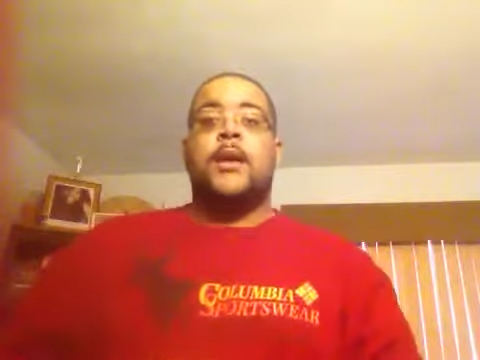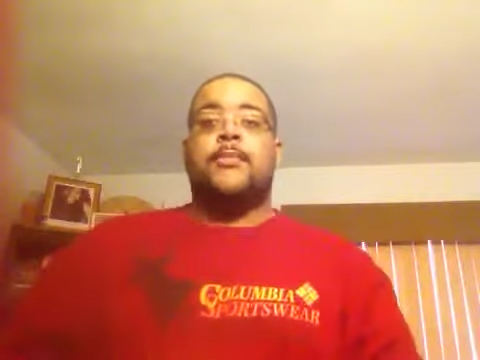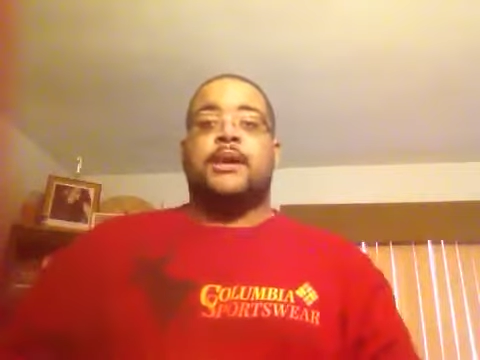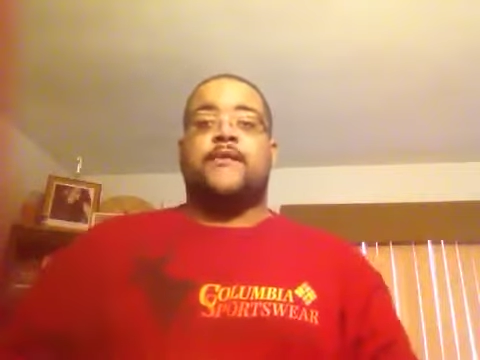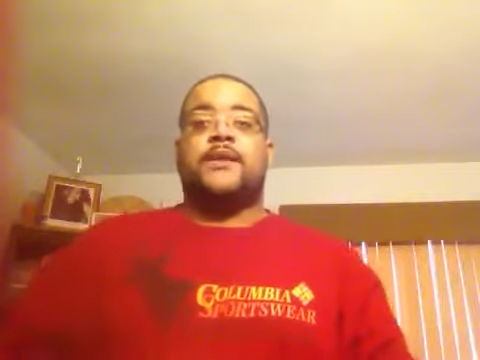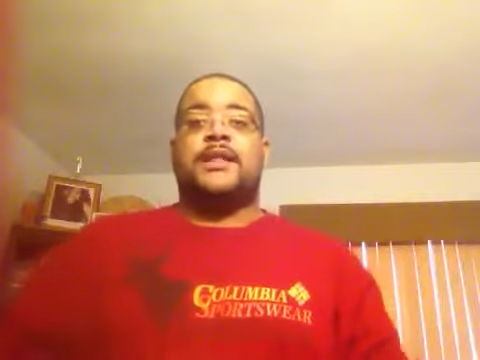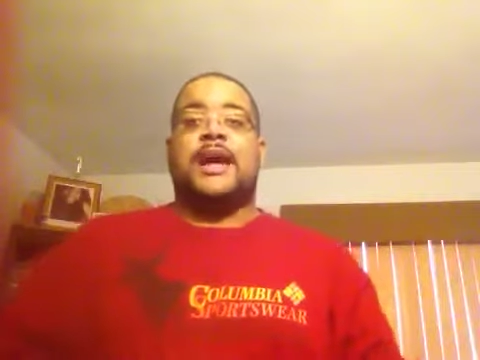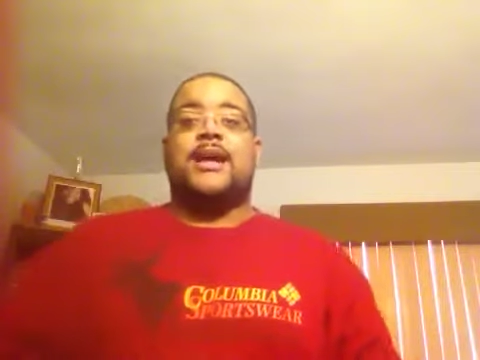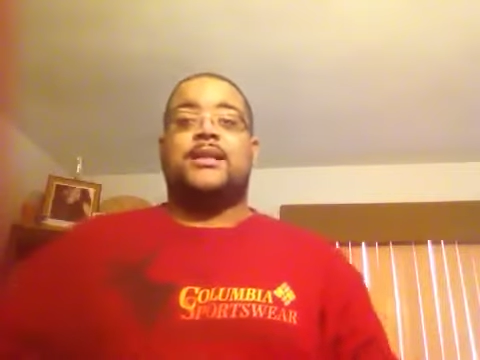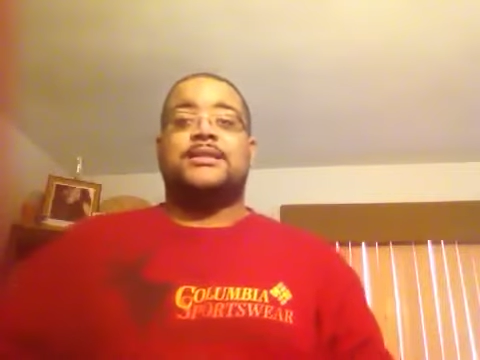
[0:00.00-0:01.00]
But I feel
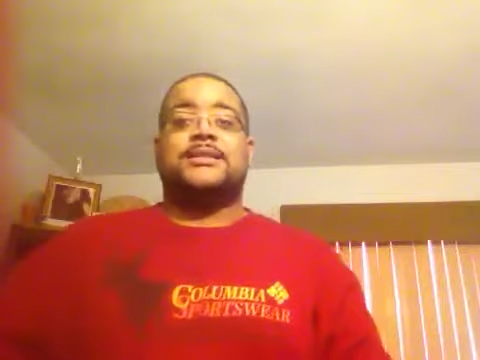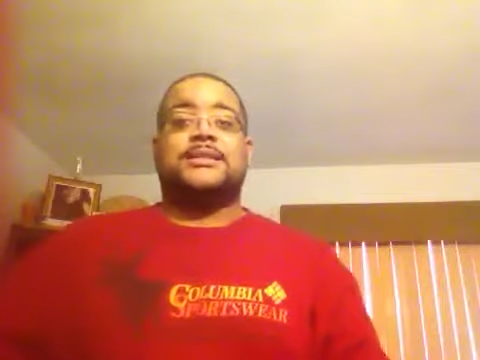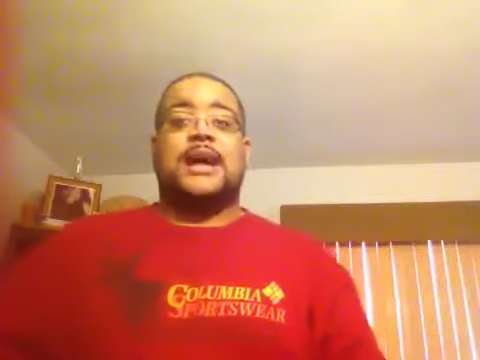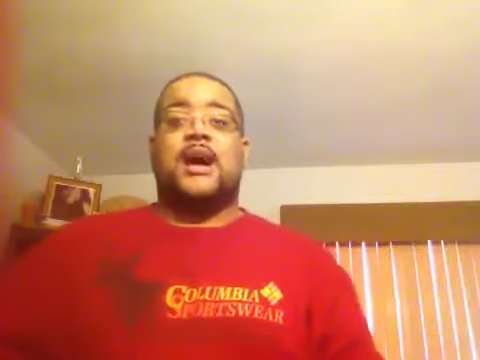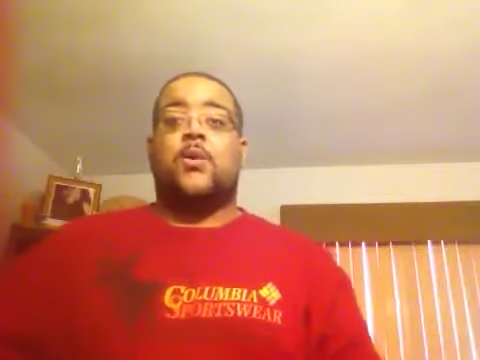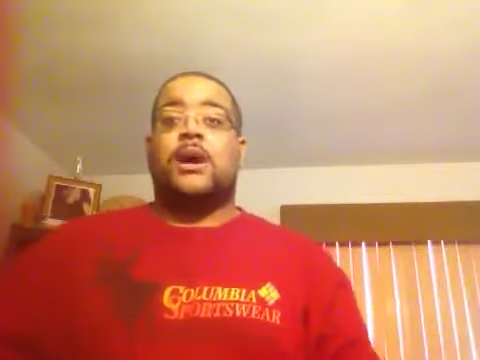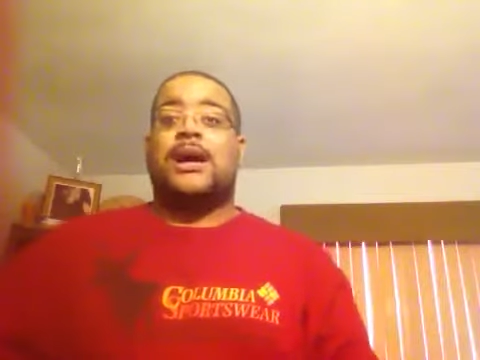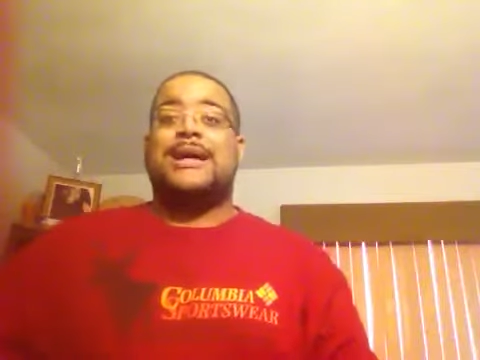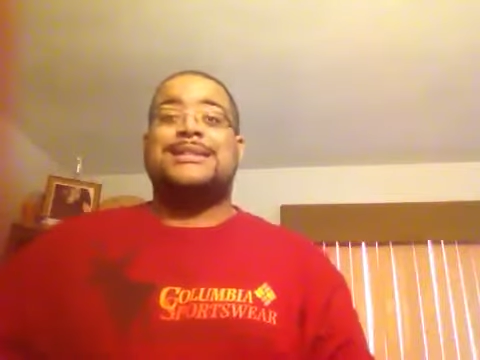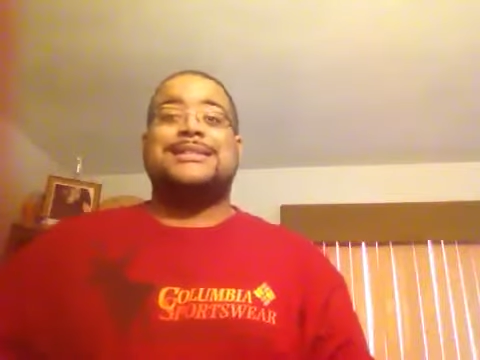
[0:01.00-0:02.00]
like
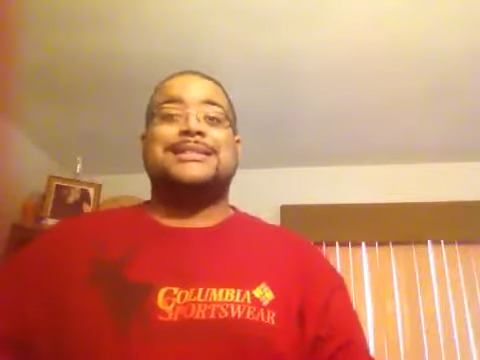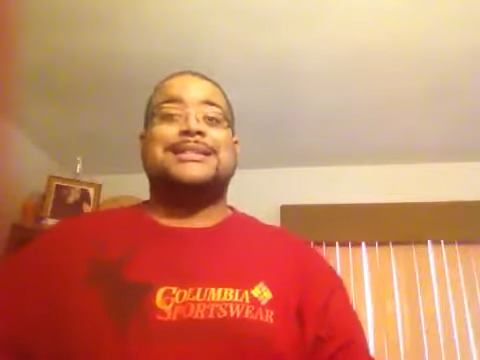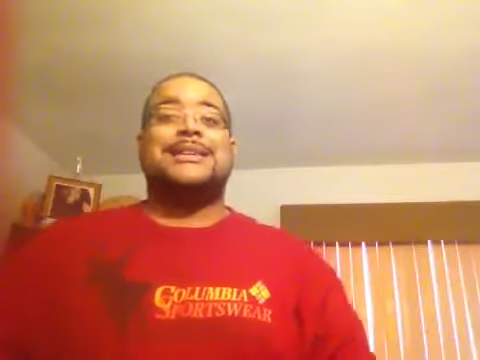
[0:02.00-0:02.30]
style-wise,